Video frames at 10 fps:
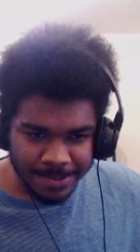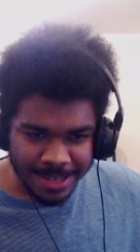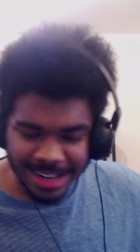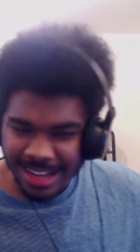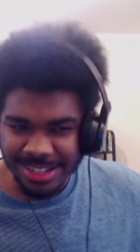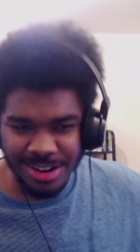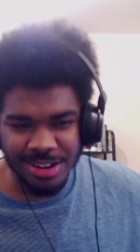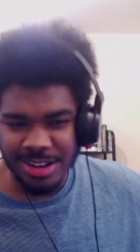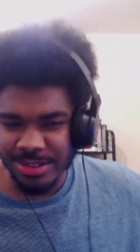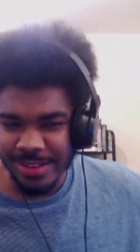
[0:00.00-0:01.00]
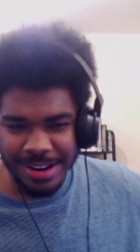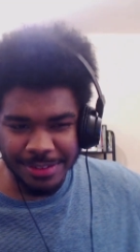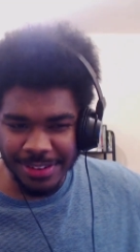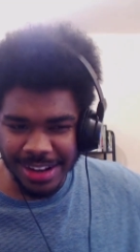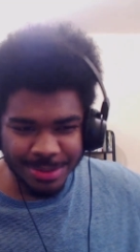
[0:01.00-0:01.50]
That's not gonna do
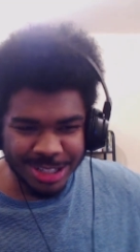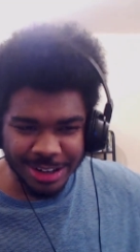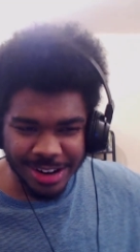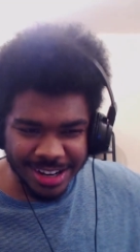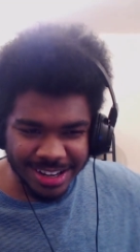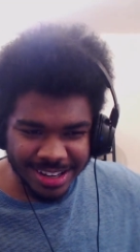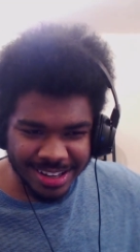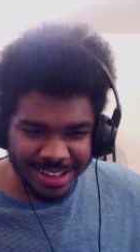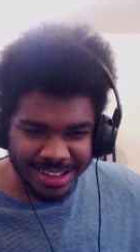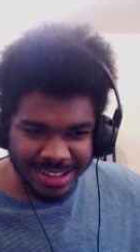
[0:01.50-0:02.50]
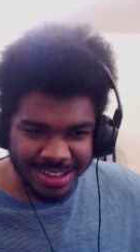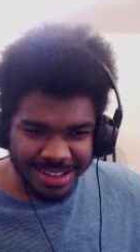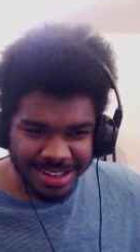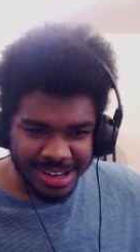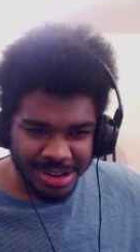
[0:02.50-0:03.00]
anything, I'm sorry.
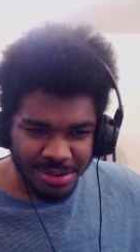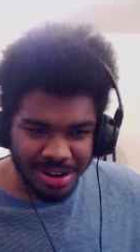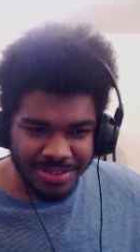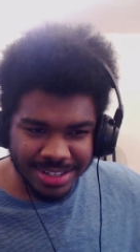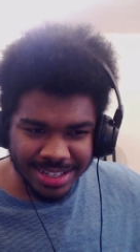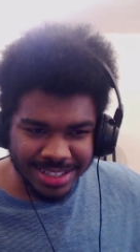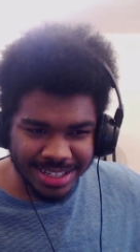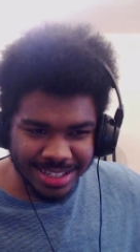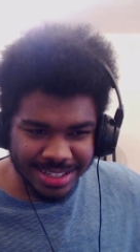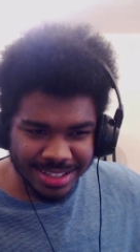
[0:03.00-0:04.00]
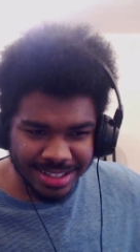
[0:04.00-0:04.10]
Whatever this is,